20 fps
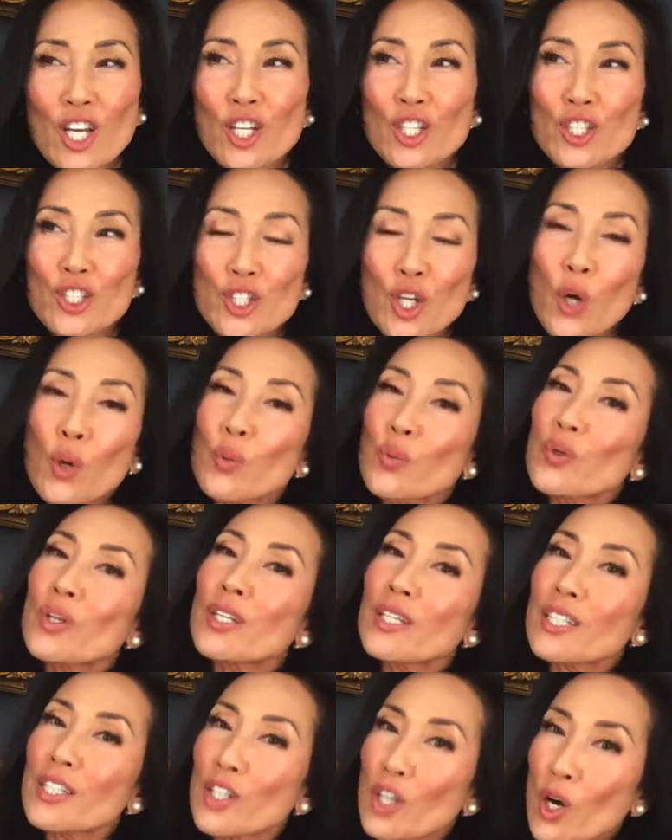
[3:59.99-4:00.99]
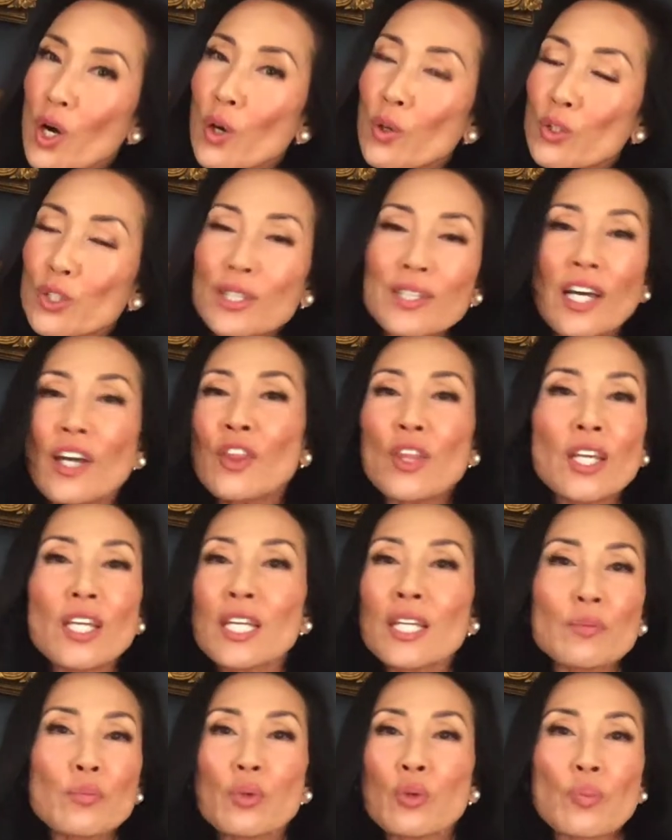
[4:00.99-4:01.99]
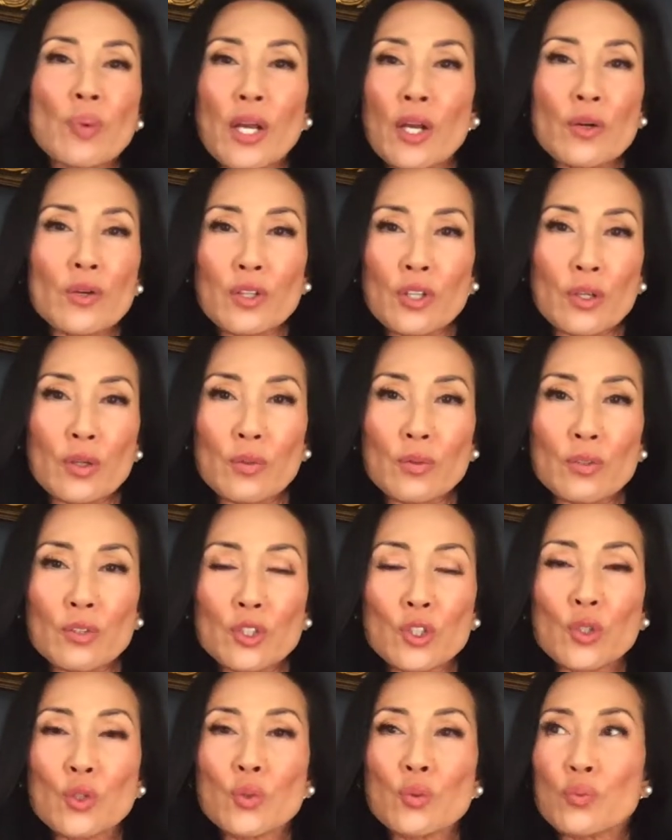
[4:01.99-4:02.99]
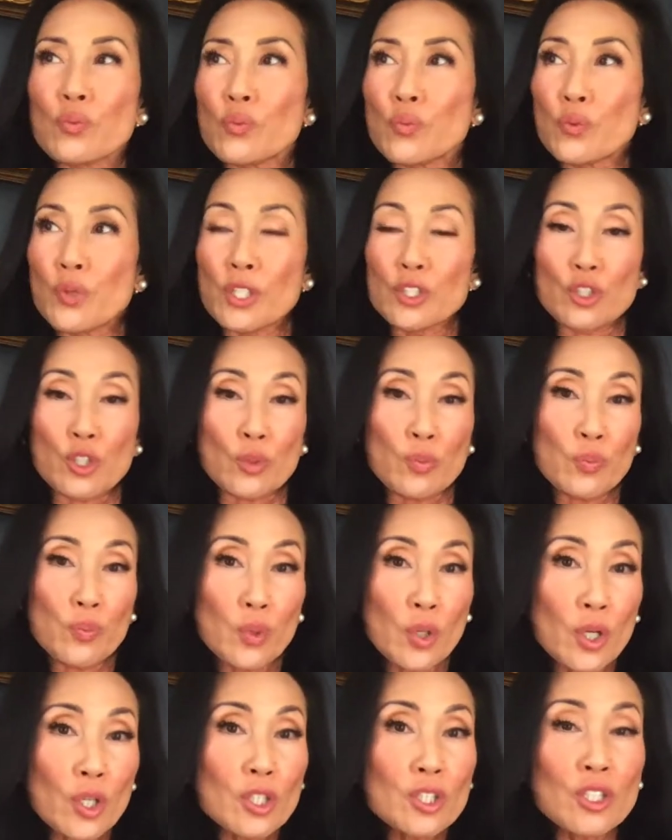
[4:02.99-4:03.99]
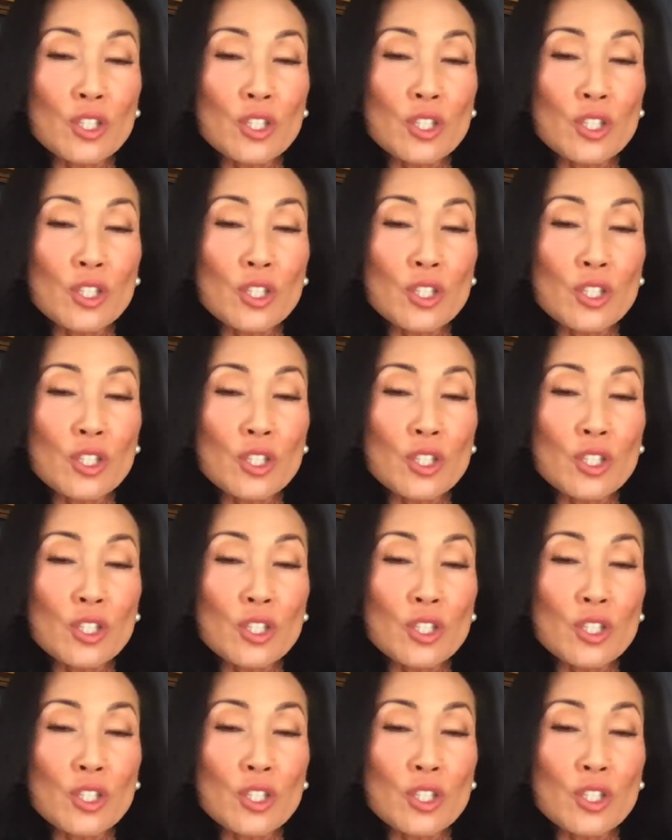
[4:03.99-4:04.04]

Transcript: You don't really know, nothing can prepare you you read your books,